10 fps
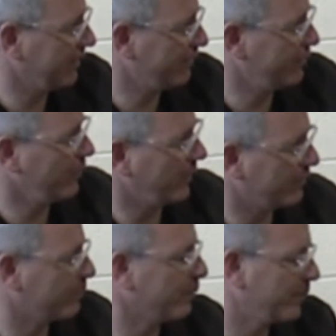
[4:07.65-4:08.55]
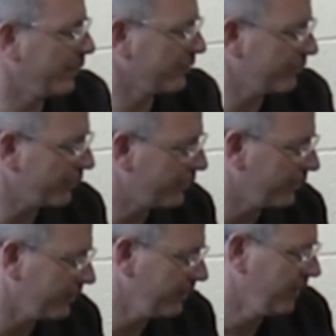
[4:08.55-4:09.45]
if you ask my parents, if you
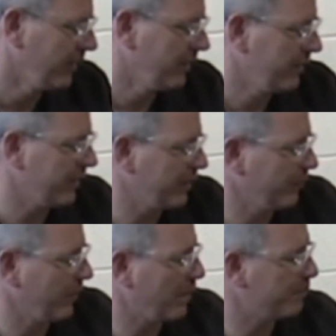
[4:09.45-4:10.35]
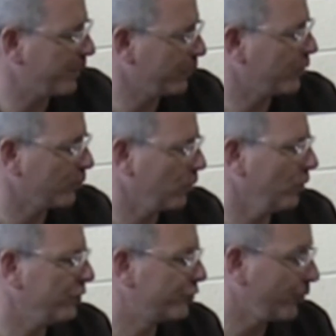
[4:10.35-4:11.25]
could, about the
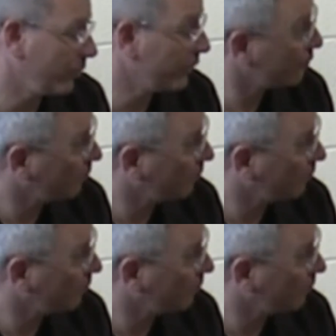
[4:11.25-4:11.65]
role that journalists